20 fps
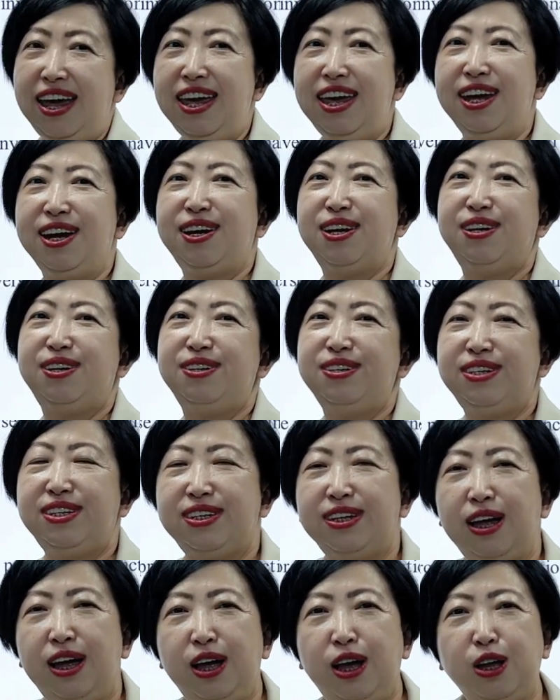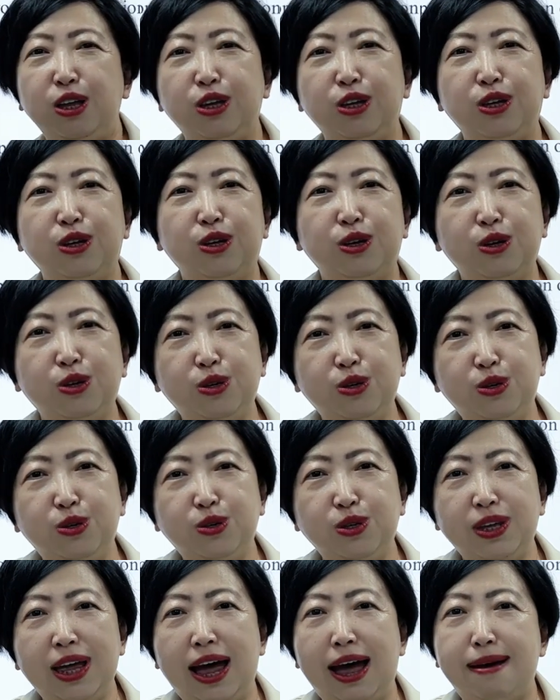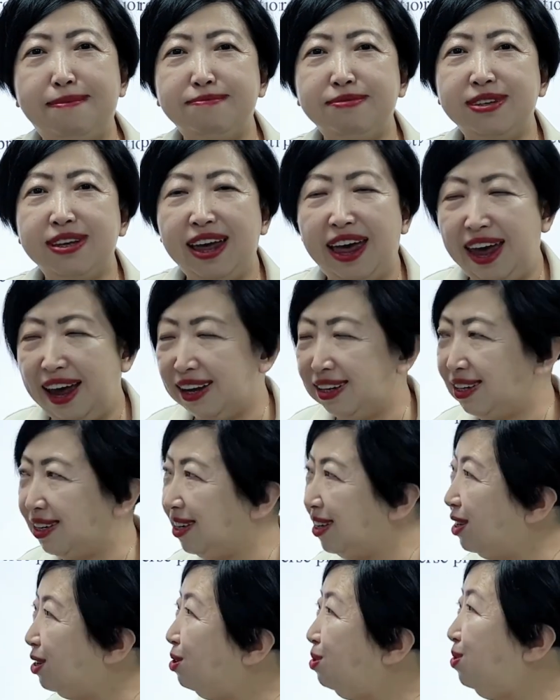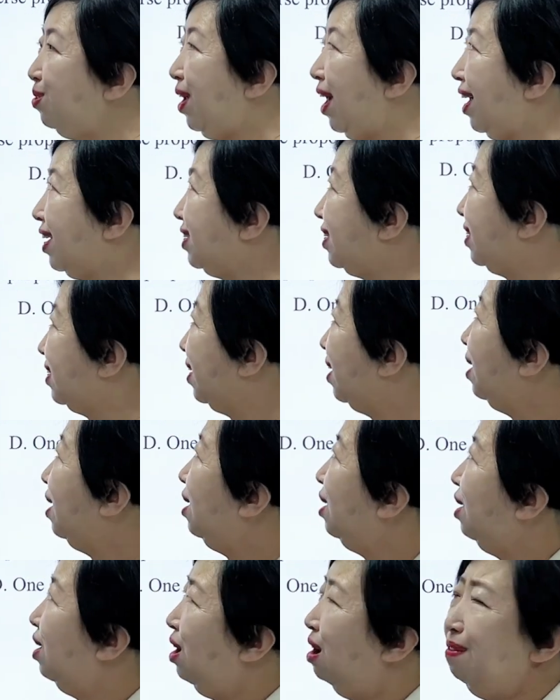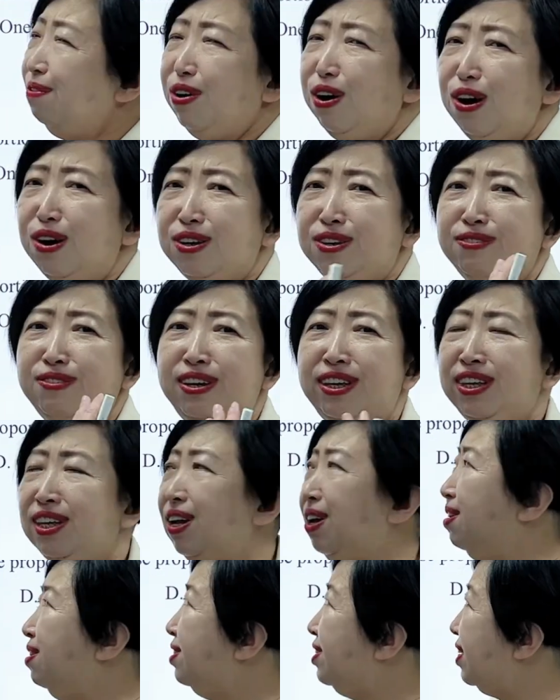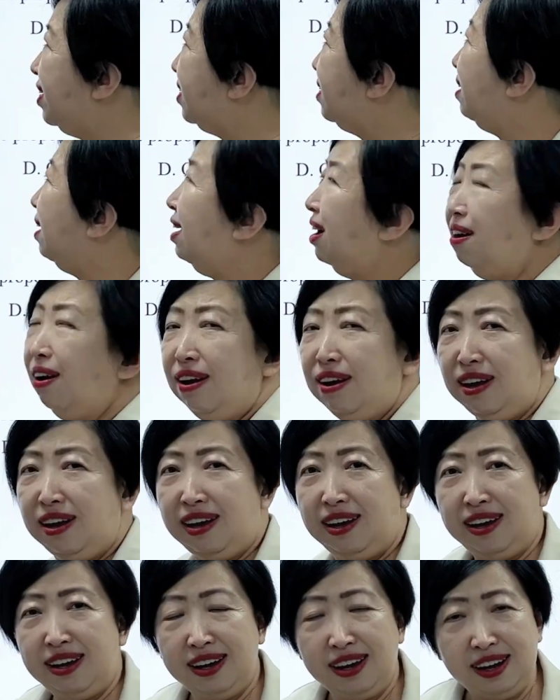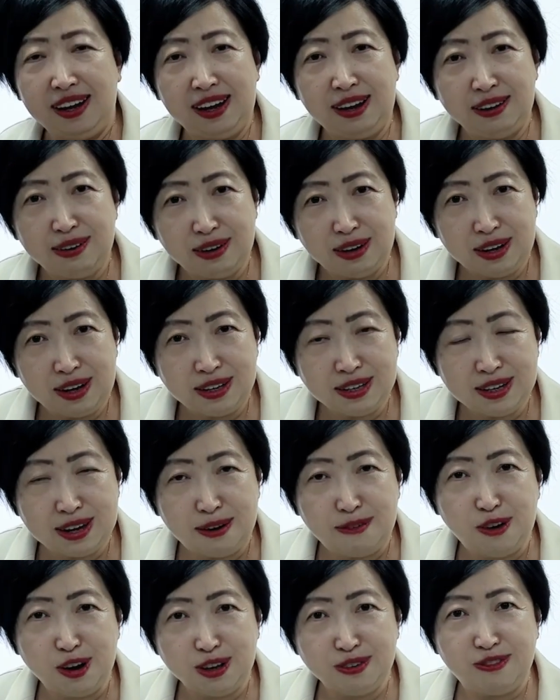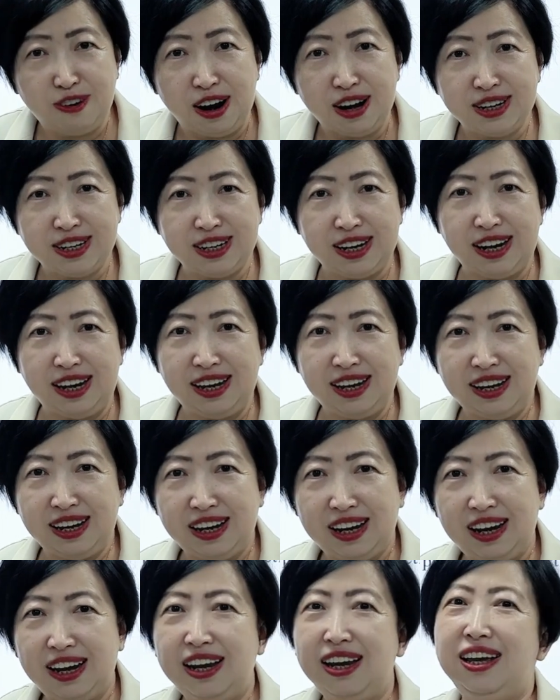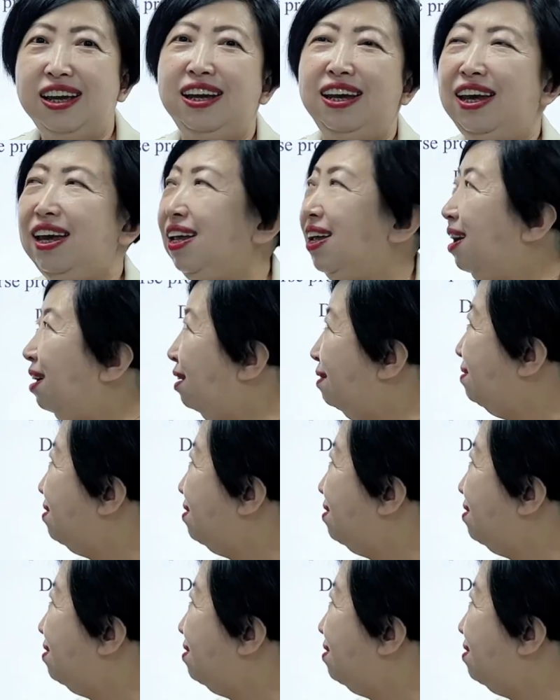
equals 2 times x, 2x. Of course, we know this is a what function? Of